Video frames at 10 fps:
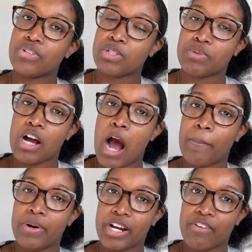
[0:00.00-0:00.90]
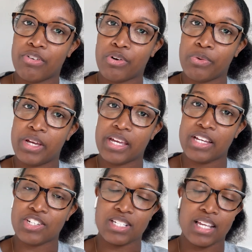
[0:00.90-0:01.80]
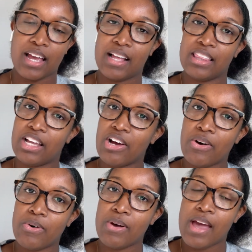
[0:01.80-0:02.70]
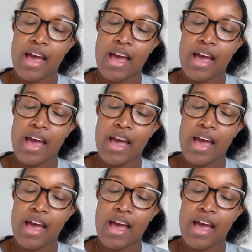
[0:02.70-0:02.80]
I just want to hop on here real quick and just say hello,